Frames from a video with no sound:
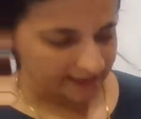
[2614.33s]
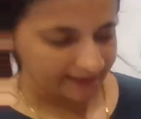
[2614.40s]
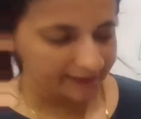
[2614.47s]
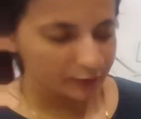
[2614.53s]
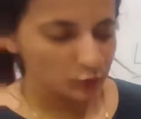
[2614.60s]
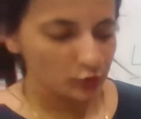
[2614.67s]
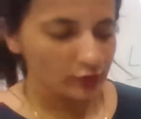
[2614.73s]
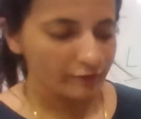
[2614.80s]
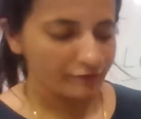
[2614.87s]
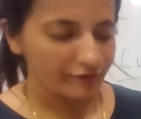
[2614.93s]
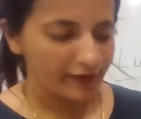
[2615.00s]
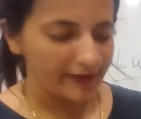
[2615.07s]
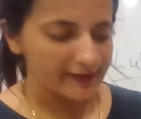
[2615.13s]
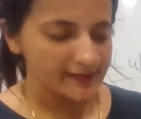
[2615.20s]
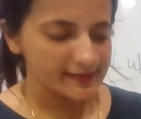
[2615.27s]
Send it to your
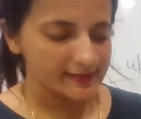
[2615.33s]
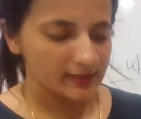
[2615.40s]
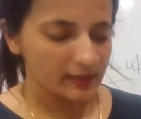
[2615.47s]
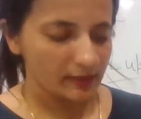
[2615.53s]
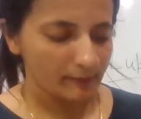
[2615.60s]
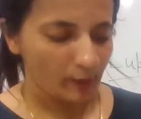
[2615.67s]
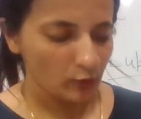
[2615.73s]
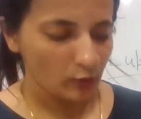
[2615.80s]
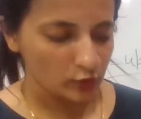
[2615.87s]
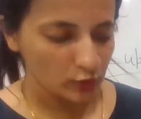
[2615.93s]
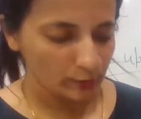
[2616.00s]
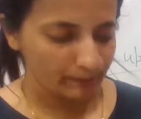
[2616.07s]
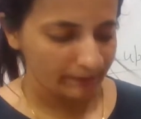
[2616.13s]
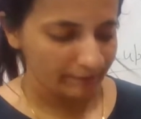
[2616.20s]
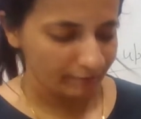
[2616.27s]
friends about
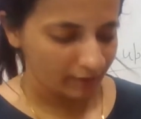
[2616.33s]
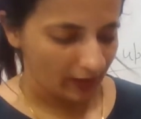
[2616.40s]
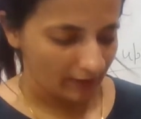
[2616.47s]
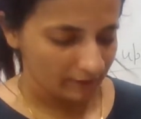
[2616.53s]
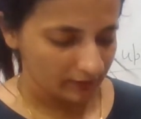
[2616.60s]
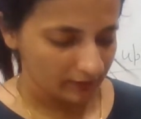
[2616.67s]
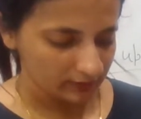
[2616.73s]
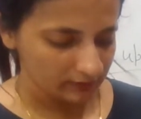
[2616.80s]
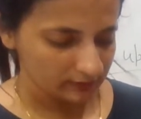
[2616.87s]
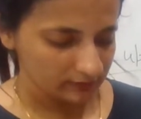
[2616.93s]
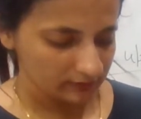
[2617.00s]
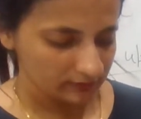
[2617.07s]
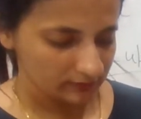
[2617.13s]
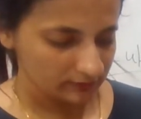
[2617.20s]
lupin flower.